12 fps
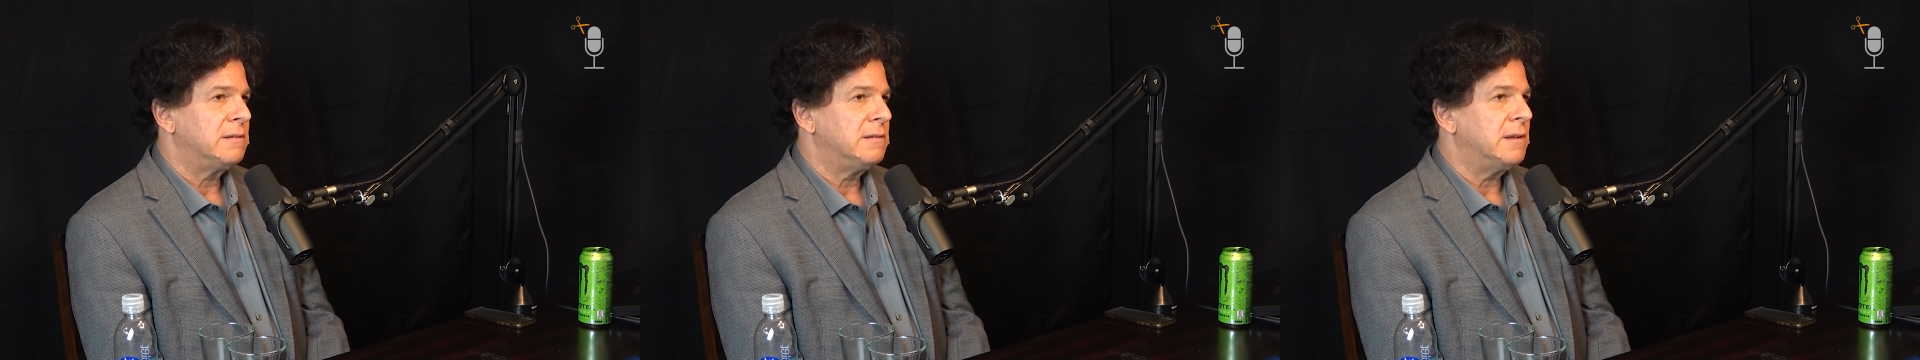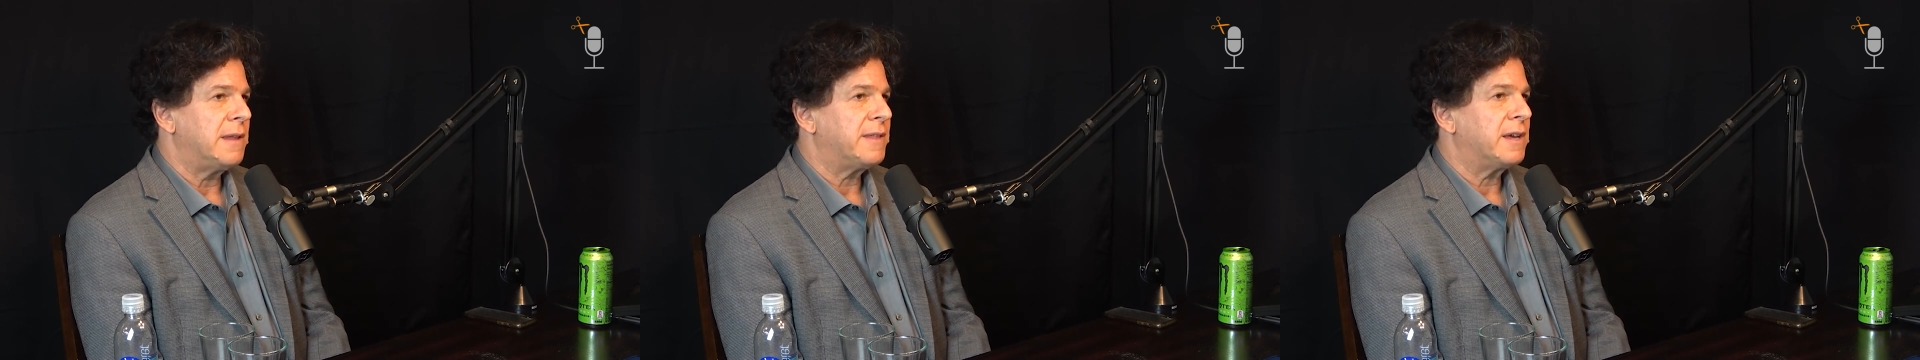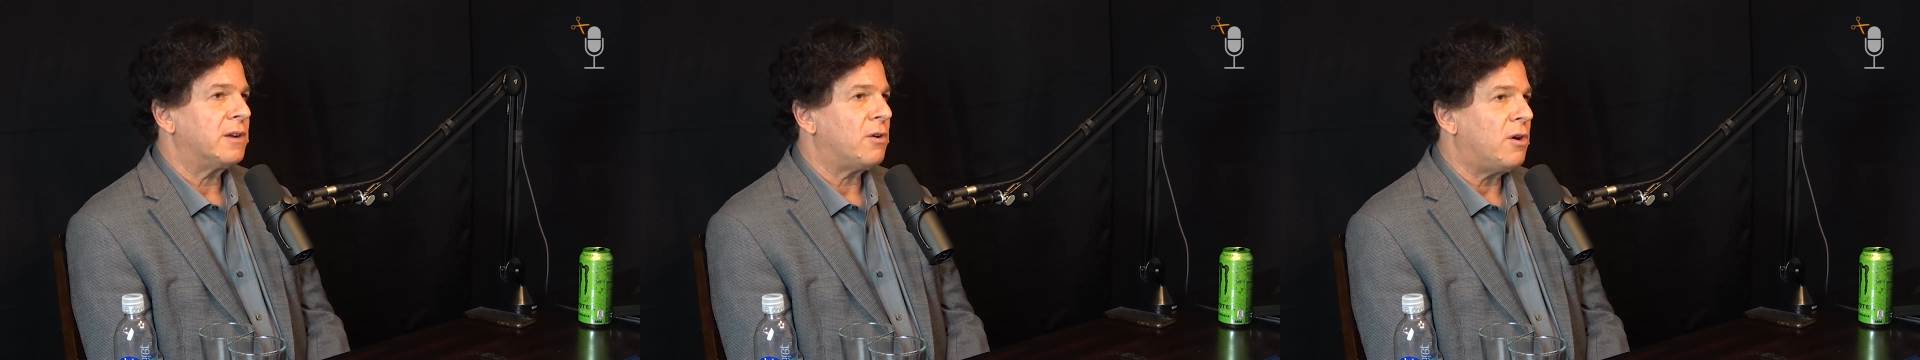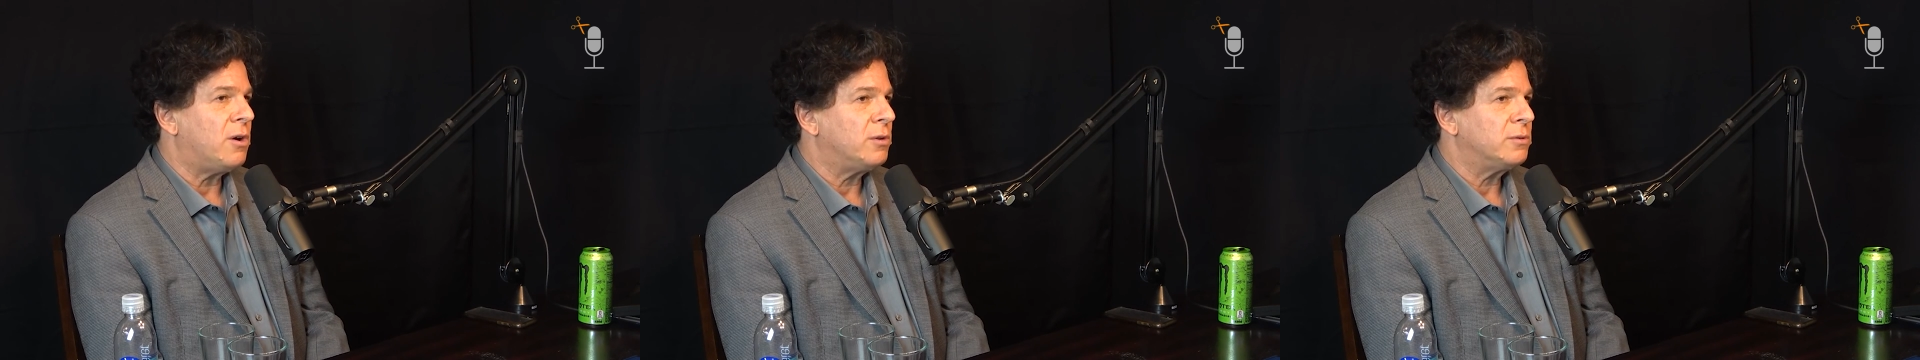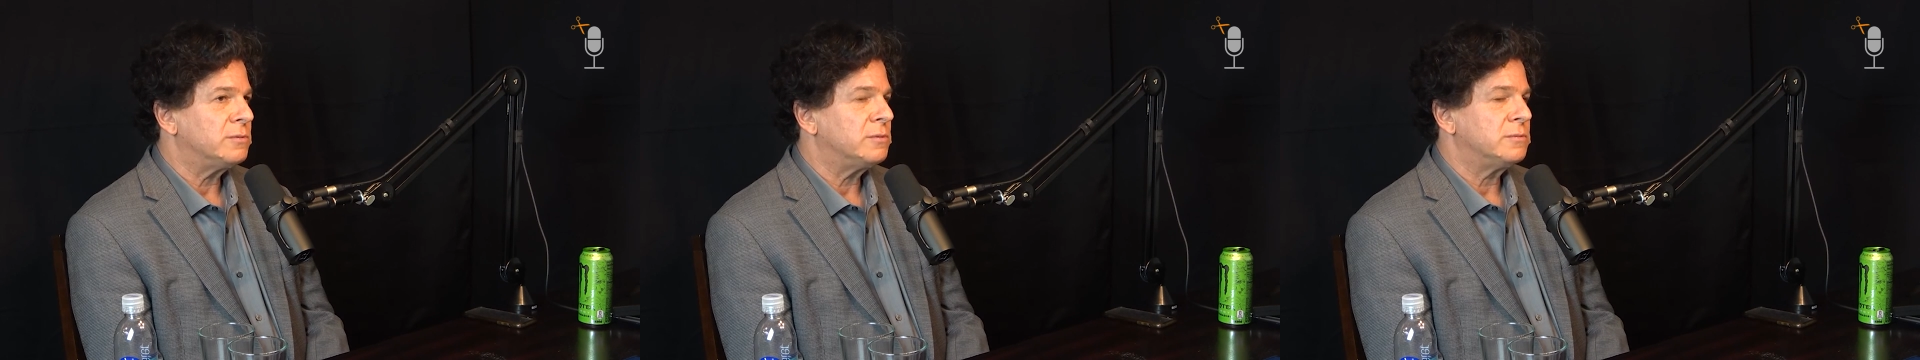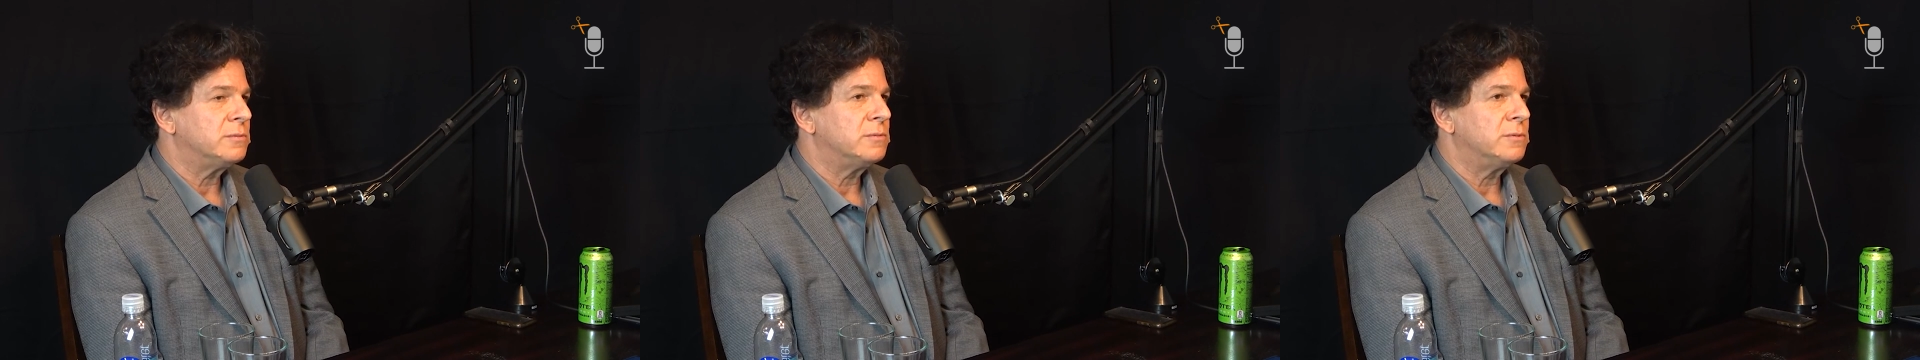nothing at all,
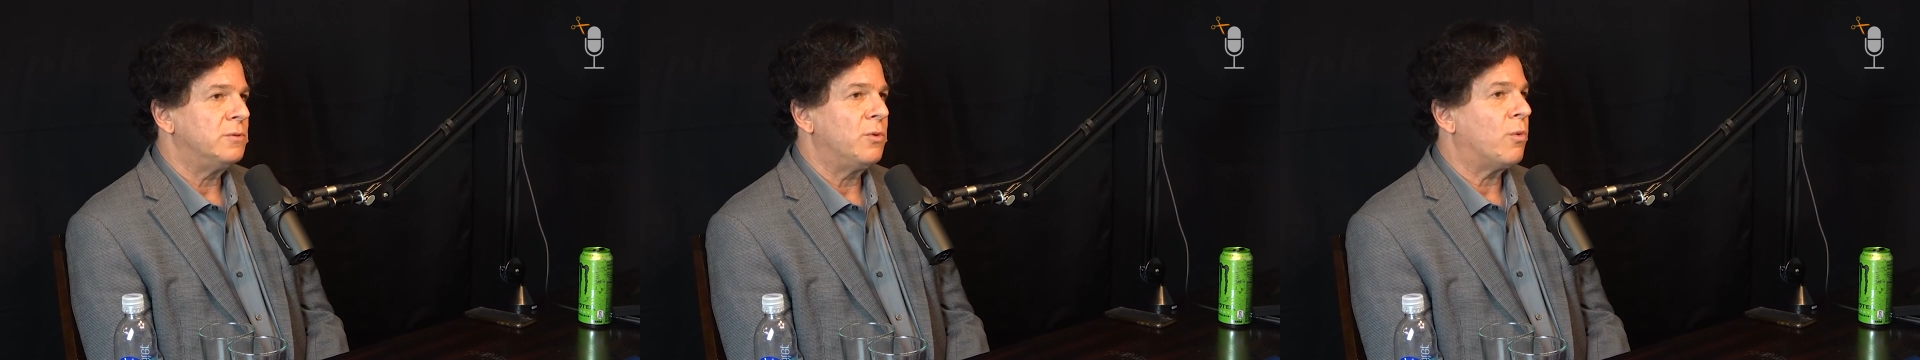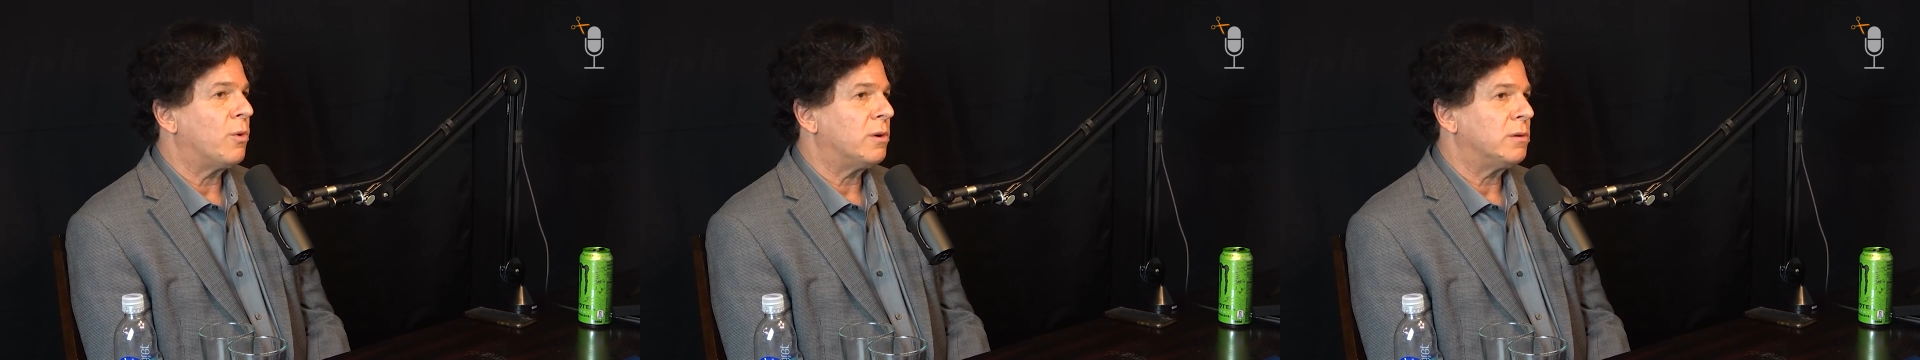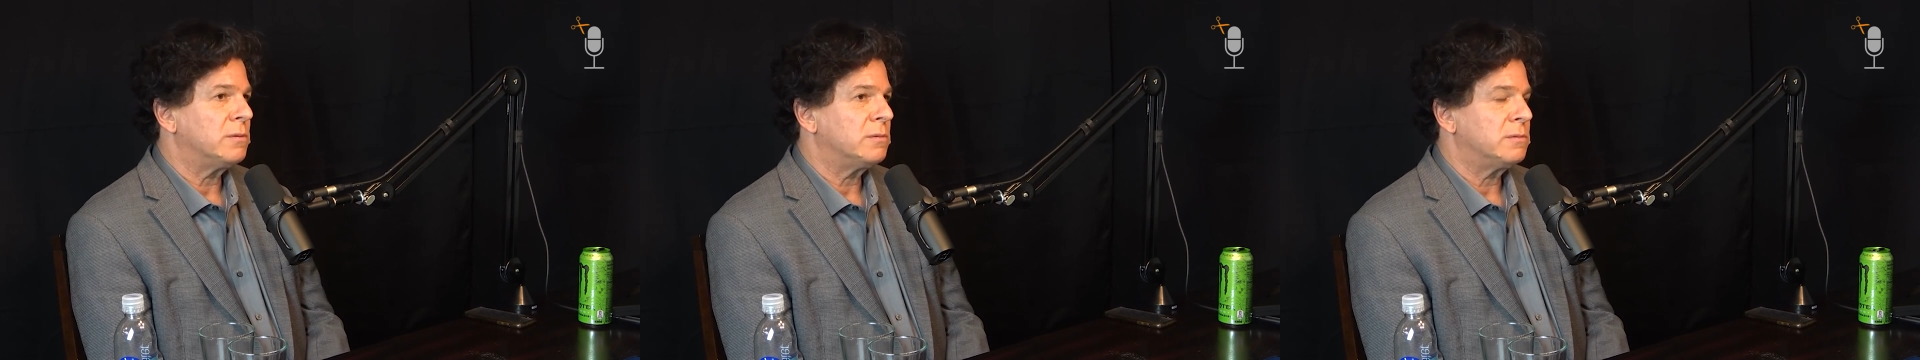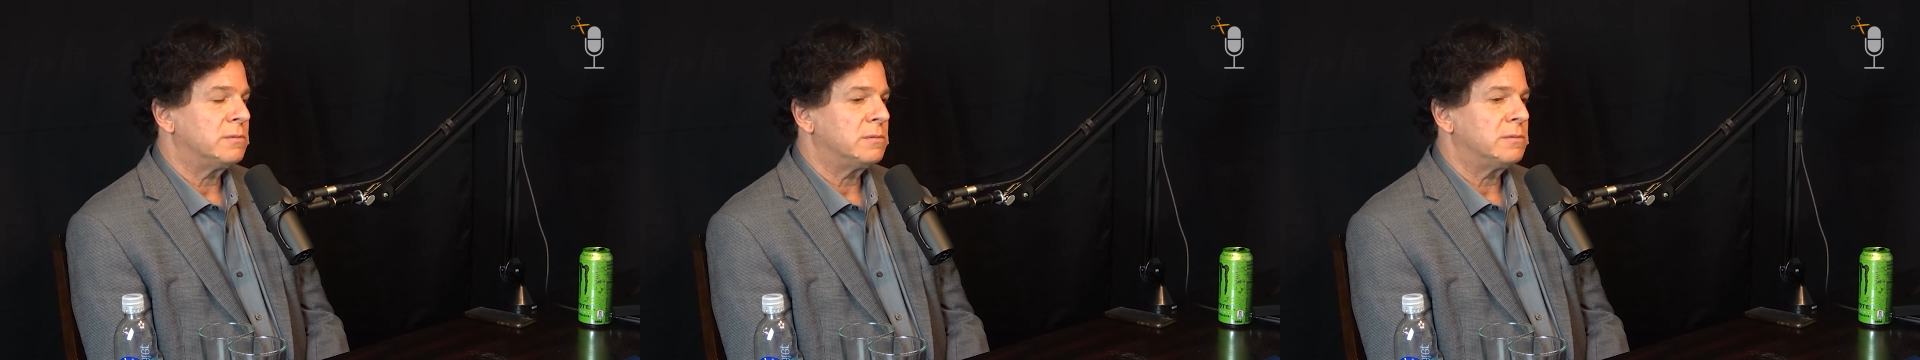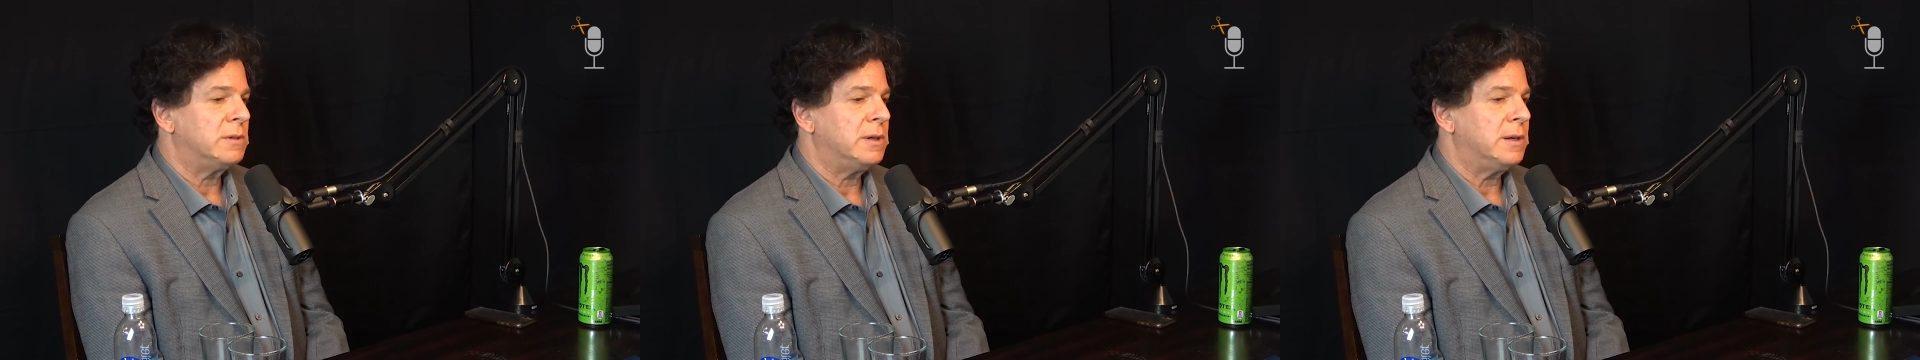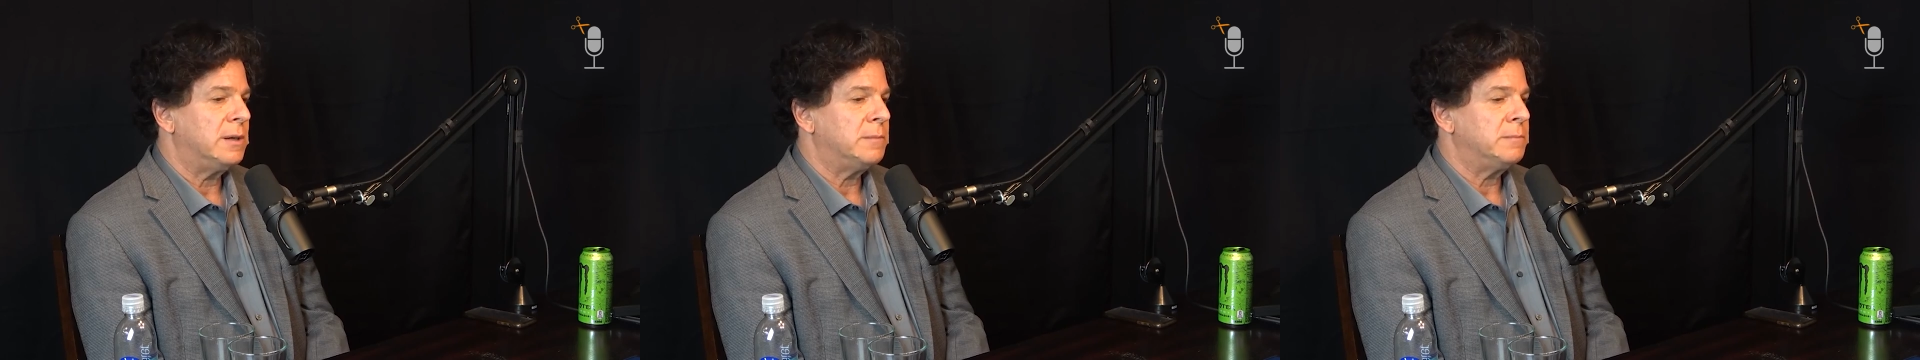nor
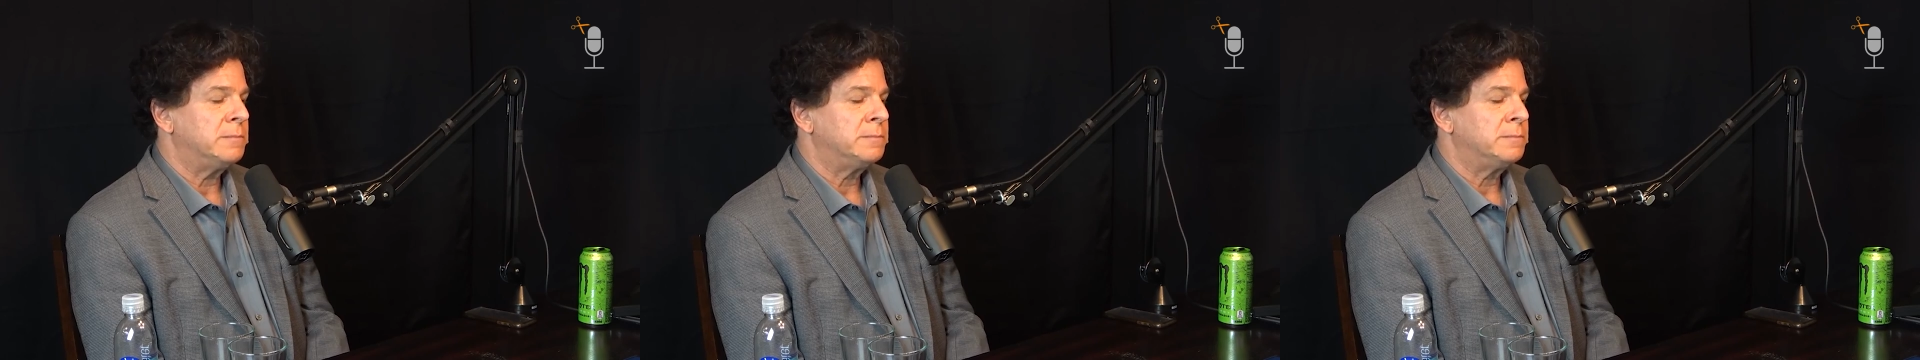um,